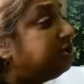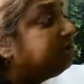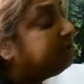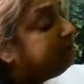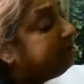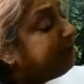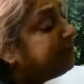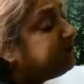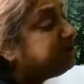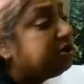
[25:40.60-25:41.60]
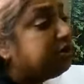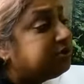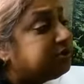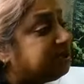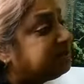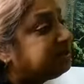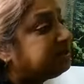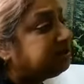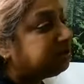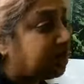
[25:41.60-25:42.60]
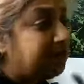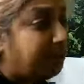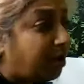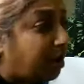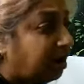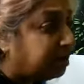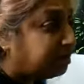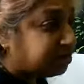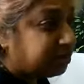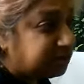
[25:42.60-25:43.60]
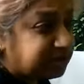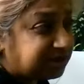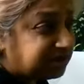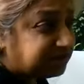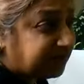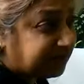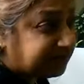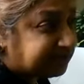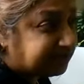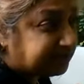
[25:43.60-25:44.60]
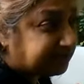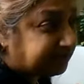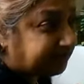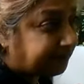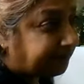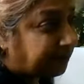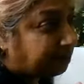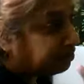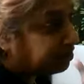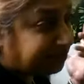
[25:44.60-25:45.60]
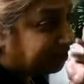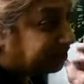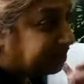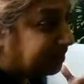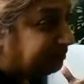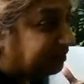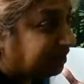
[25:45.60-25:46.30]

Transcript: Remember GeoCities, tripod and GeoCities were existent once upon a time.